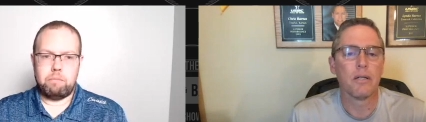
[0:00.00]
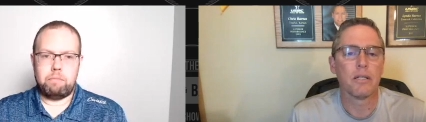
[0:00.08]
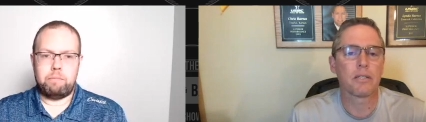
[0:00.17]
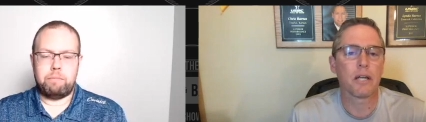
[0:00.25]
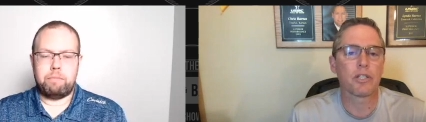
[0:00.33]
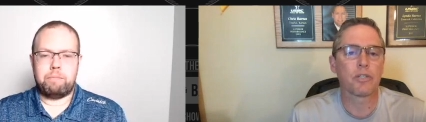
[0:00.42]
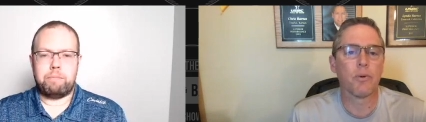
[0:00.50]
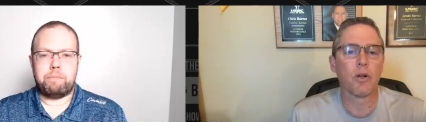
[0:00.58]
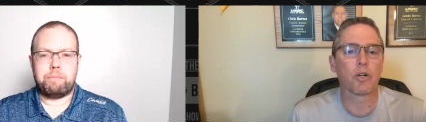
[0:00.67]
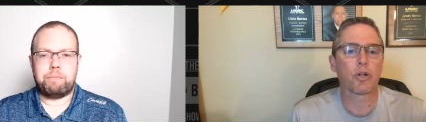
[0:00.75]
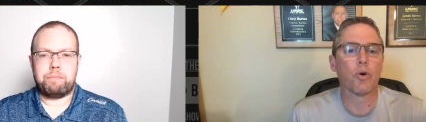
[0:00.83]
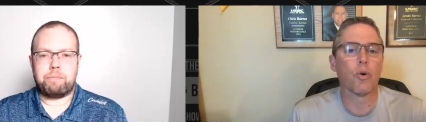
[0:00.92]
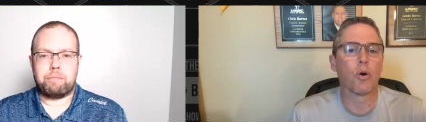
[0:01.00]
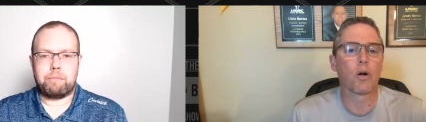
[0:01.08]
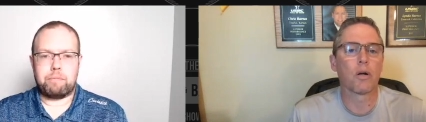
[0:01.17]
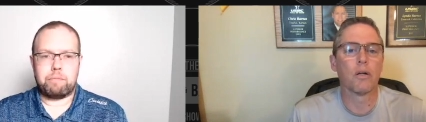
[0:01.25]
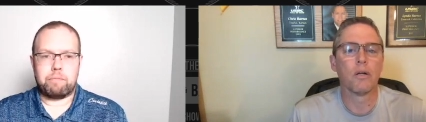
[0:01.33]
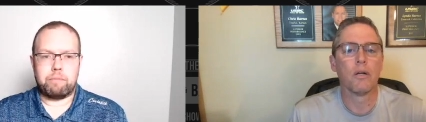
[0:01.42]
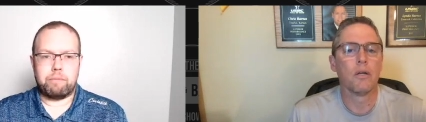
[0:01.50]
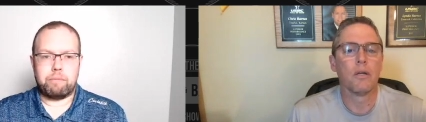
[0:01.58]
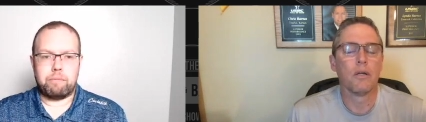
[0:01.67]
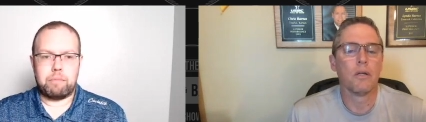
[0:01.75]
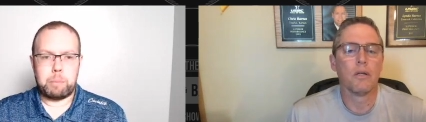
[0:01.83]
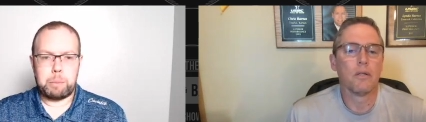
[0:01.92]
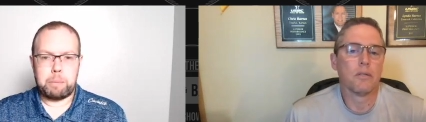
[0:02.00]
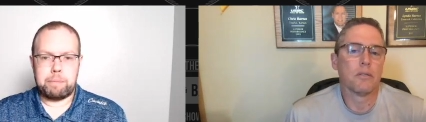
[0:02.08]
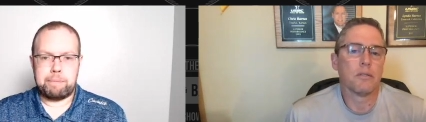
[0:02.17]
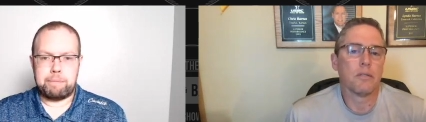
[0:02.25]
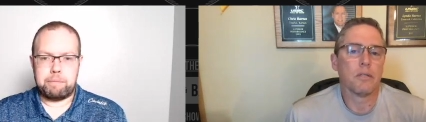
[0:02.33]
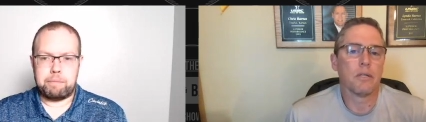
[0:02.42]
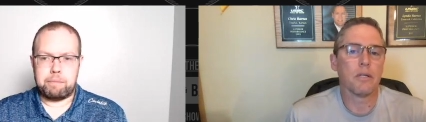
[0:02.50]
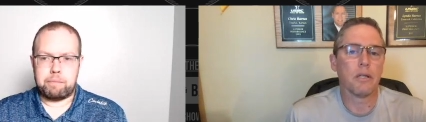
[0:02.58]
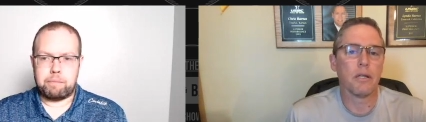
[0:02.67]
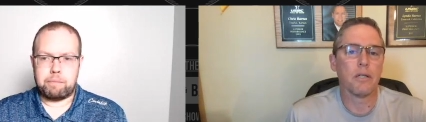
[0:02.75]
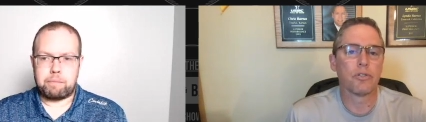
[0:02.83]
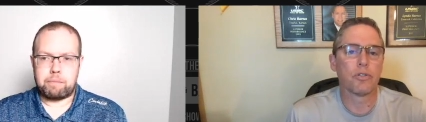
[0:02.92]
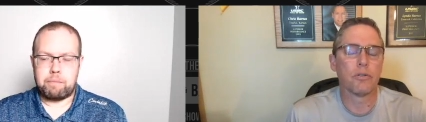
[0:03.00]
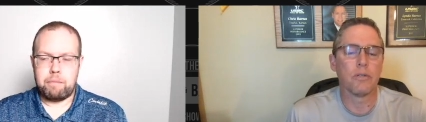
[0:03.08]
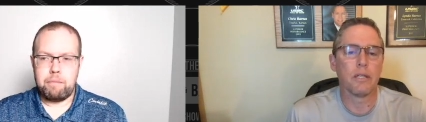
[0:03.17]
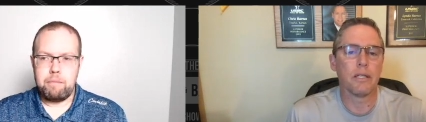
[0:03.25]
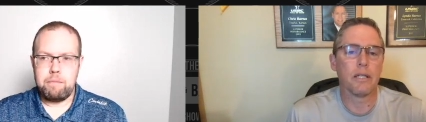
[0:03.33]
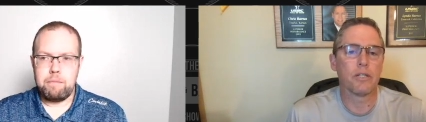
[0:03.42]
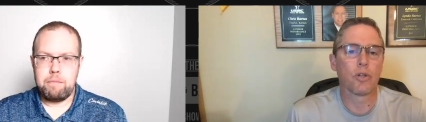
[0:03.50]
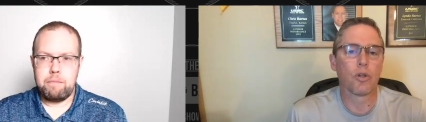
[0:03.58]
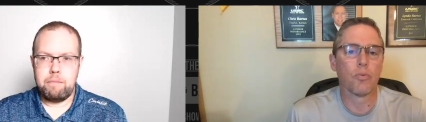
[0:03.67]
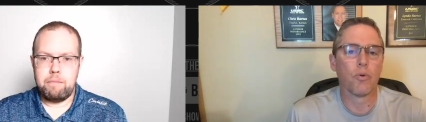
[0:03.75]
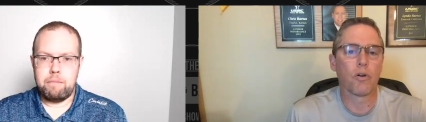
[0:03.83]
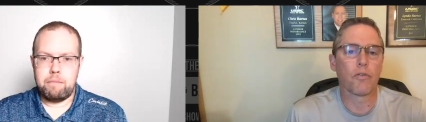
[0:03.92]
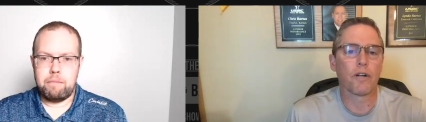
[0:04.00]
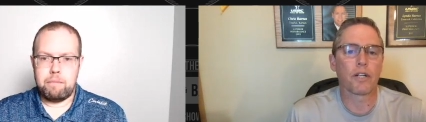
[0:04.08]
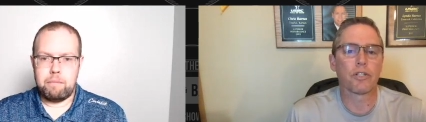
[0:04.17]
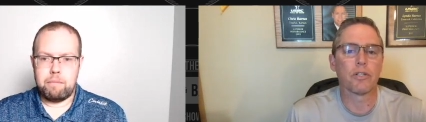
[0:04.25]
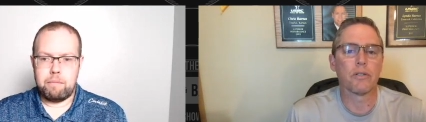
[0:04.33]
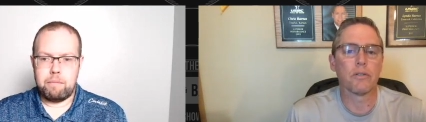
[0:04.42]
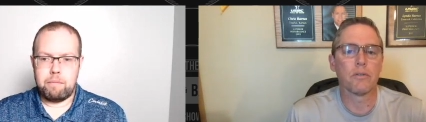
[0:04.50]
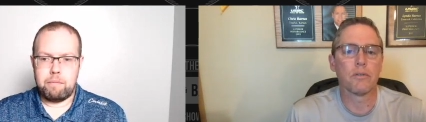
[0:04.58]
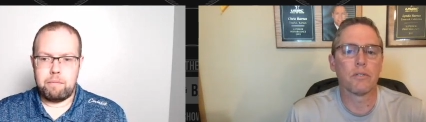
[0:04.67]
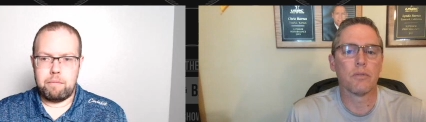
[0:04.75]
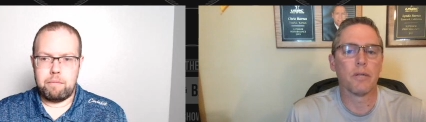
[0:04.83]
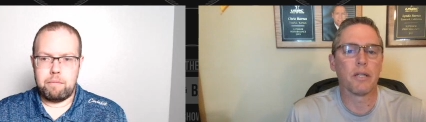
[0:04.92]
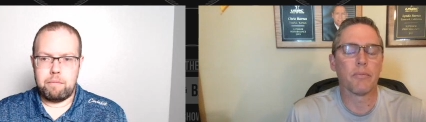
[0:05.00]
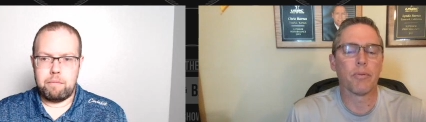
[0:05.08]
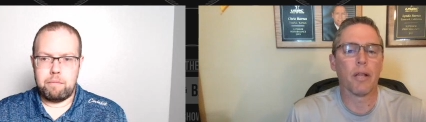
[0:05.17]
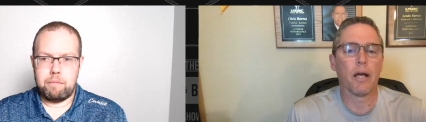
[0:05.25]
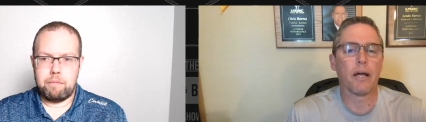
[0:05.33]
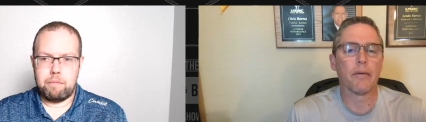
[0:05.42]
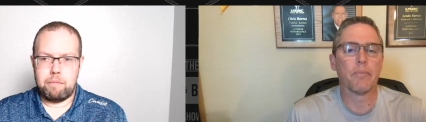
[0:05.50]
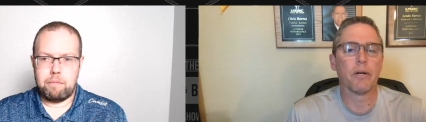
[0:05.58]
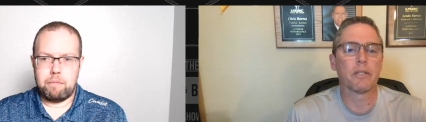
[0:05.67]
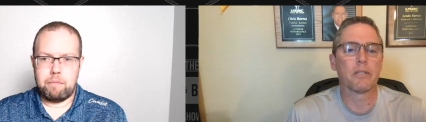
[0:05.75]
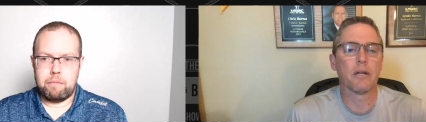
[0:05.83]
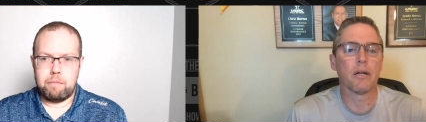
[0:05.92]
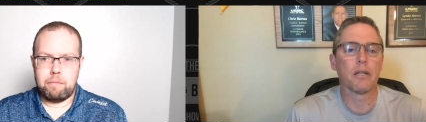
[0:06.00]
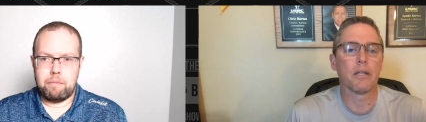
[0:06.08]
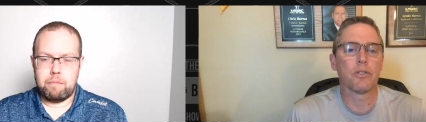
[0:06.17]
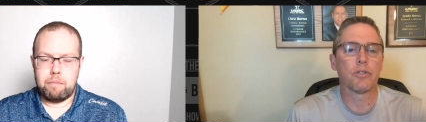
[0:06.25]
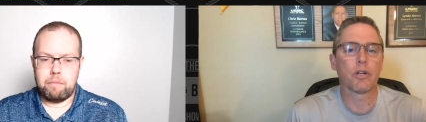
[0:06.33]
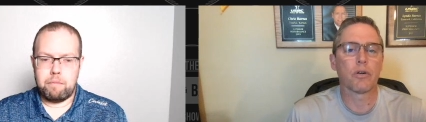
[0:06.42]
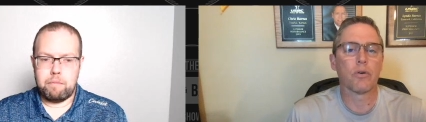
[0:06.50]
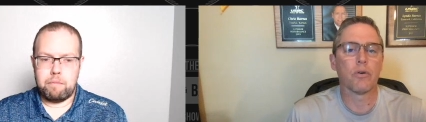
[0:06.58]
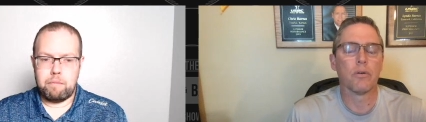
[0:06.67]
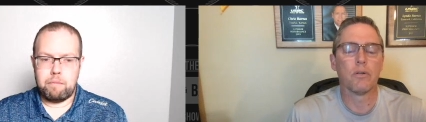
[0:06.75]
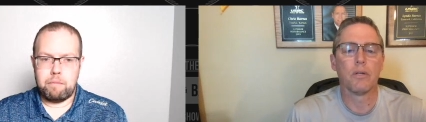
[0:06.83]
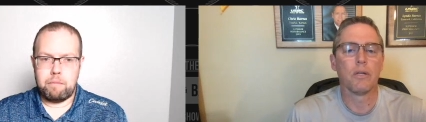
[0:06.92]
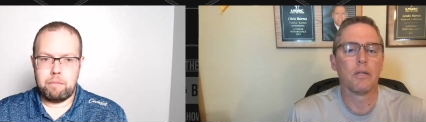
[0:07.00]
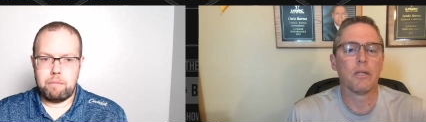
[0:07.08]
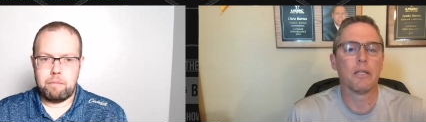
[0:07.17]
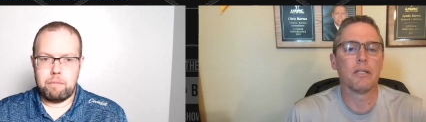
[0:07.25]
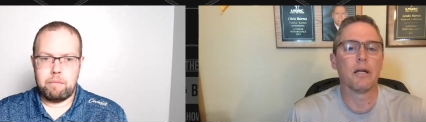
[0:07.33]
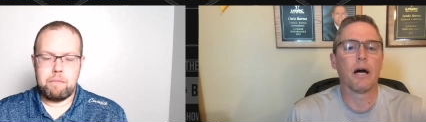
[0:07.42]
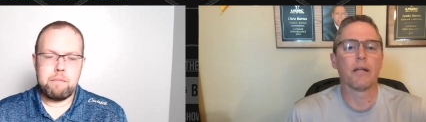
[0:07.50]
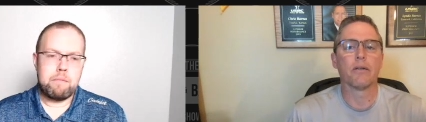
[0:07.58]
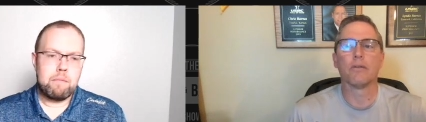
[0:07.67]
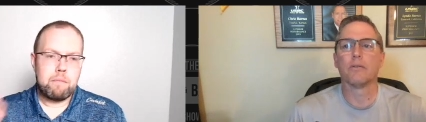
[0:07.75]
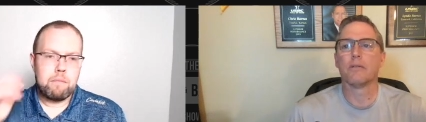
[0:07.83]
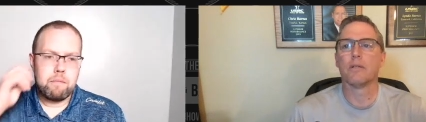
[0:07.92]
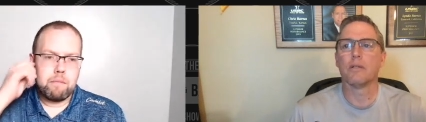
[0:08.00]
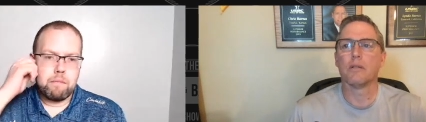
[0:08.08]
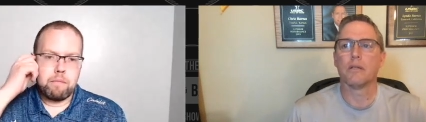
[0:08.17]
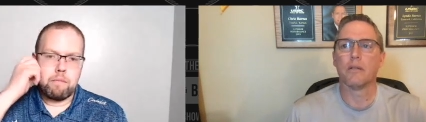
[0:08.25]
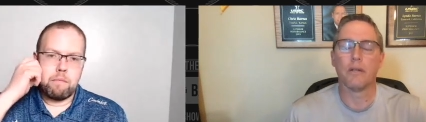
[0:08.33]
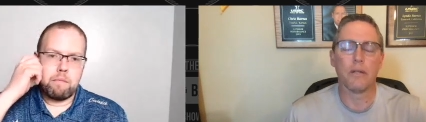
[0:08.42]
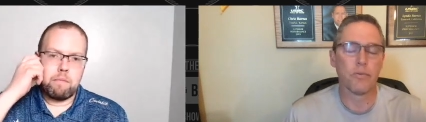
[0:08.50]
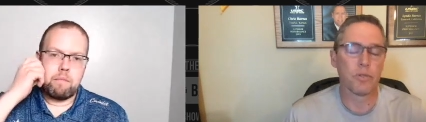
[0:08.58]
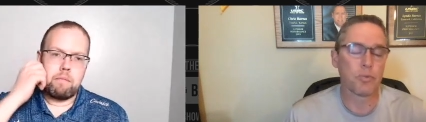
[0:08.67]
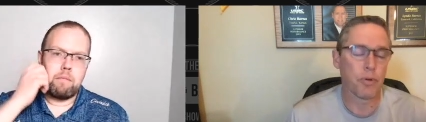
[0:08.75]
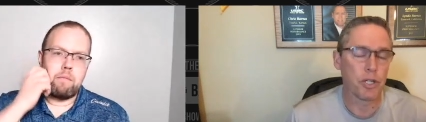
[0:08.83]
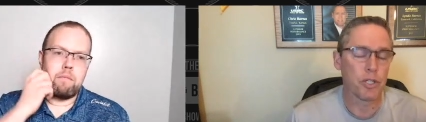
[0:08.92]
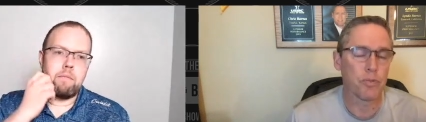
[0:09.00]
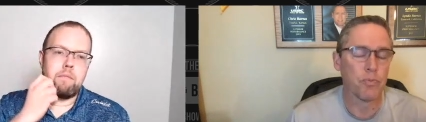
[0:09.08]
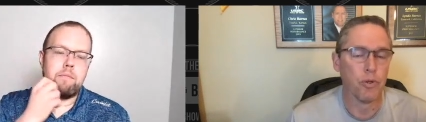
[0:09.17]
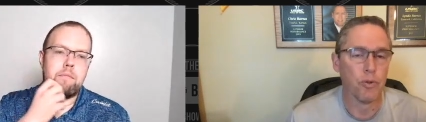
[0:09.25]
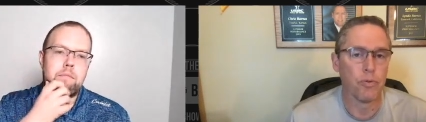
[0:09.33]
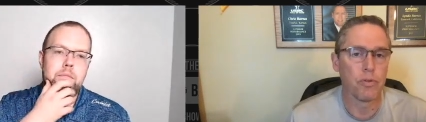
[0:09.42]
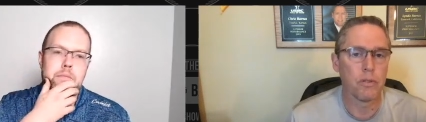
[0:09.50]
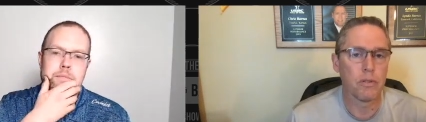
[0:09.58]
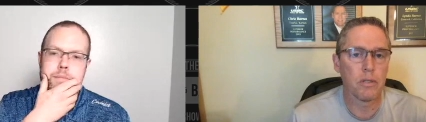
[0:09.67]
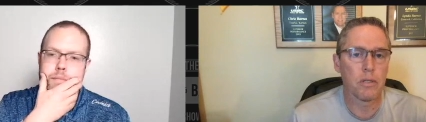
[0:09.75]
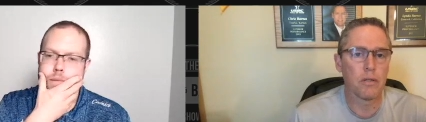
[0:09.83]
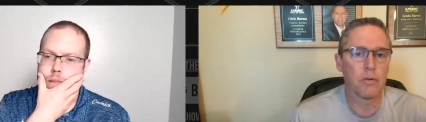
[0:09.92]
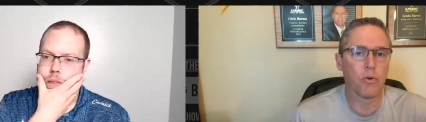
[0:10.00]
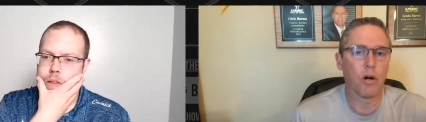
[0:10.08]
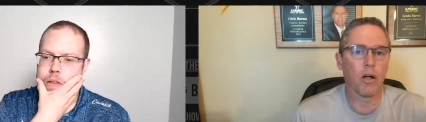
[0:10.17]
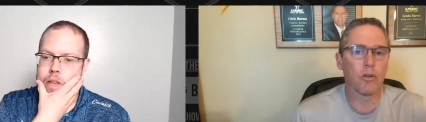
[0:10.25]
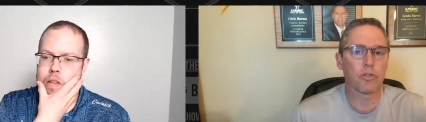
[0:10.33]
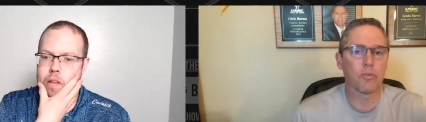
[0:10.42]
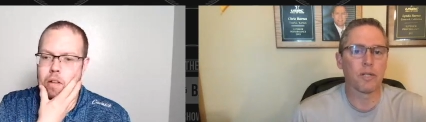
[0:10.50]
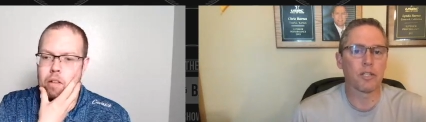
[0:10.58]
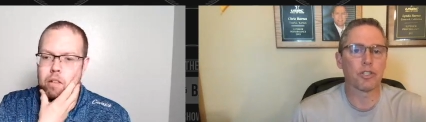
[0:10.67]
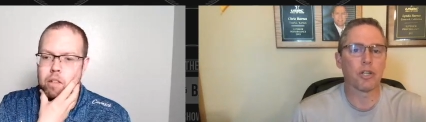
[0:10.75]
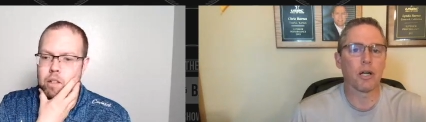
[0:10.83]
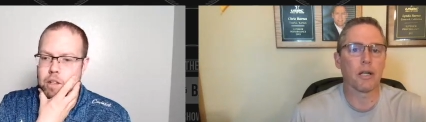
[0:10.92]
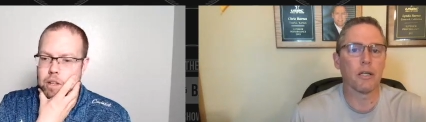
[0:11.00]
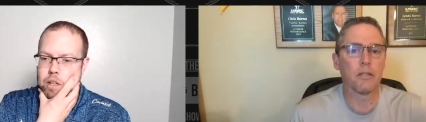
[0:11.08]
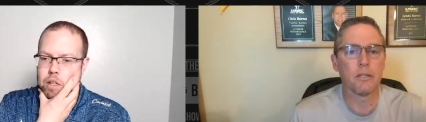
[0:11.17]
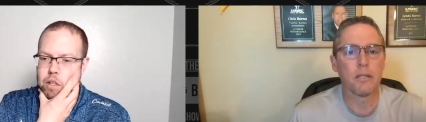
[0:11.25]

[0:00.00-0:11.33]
Speaker 1: It's got a smaller core. It, it, should, it needs a little more friction to be in play, but uh, in general, it not. It, it, was pretty smooth while also being shiny,